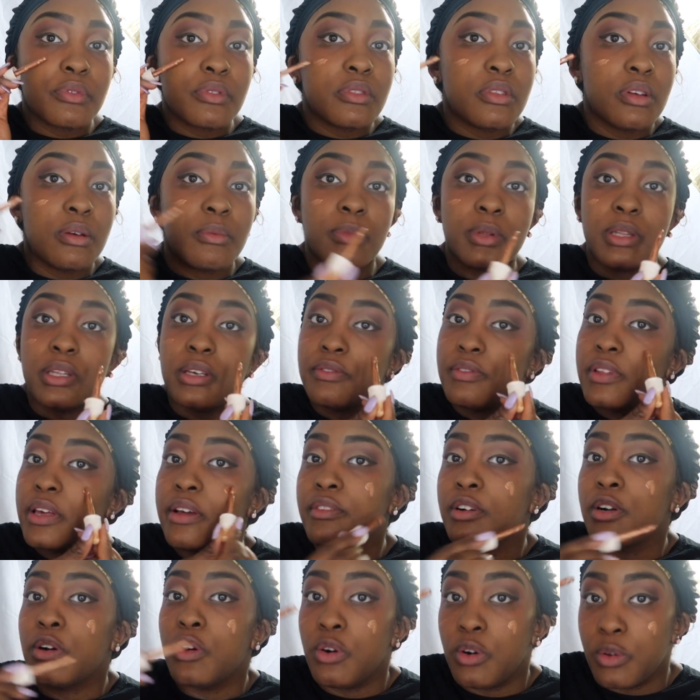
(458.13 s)
I believe they
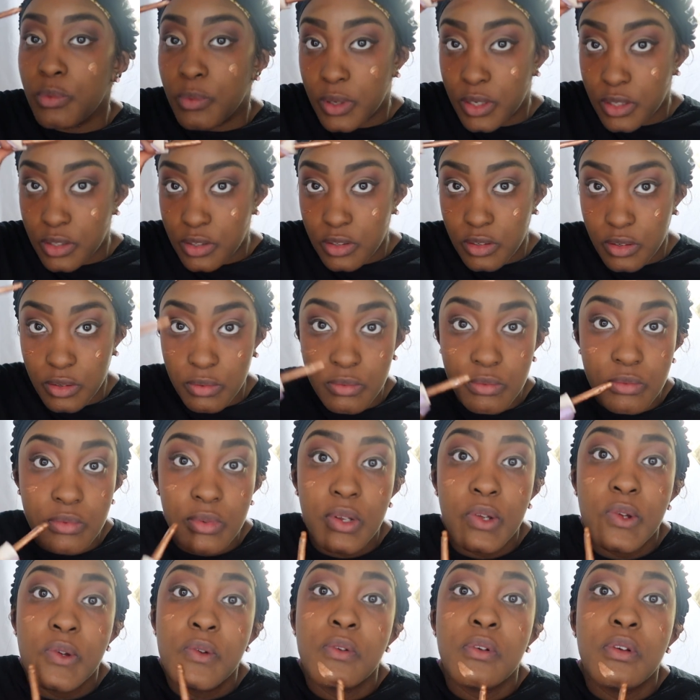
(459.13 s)
have a gold one too.
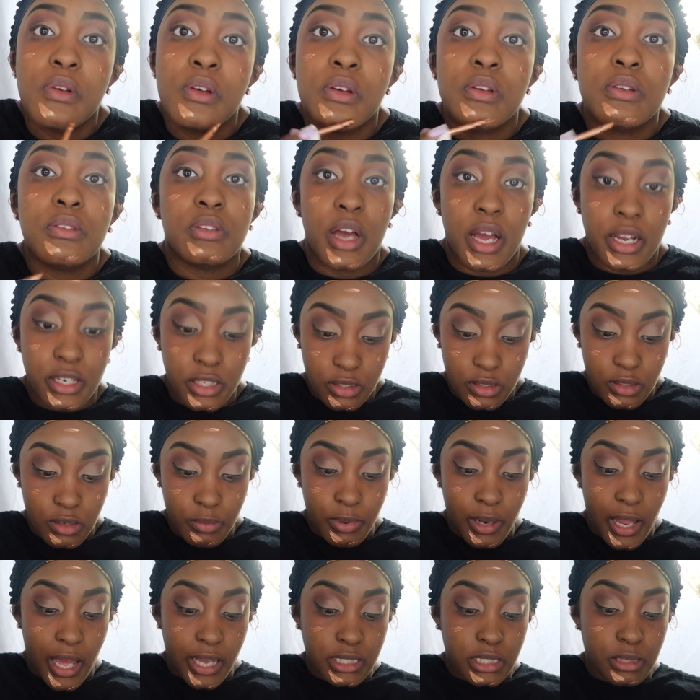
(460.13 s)
So I just
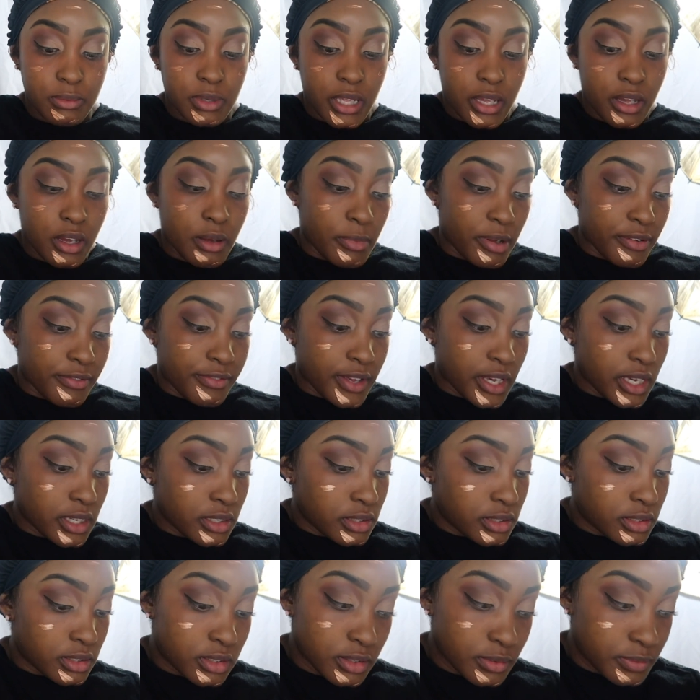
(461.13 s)
apply some of that on my
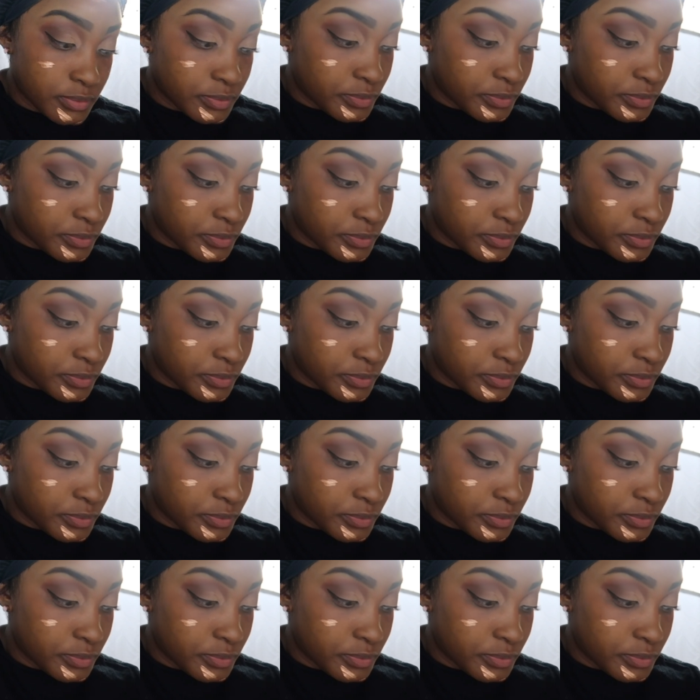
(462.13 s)
face.